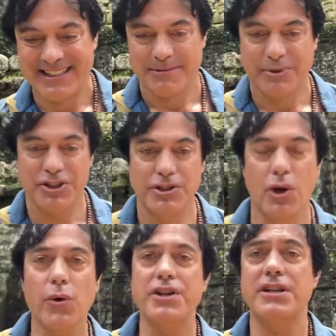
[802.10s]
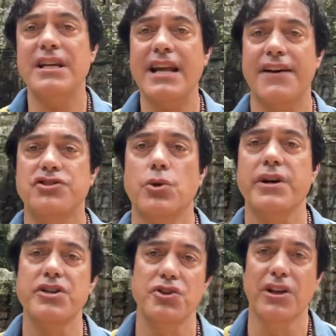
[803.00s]
But you know what? You need to have joy
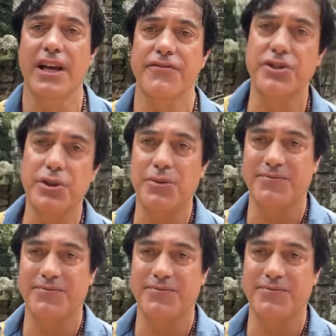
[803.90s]
in your life too.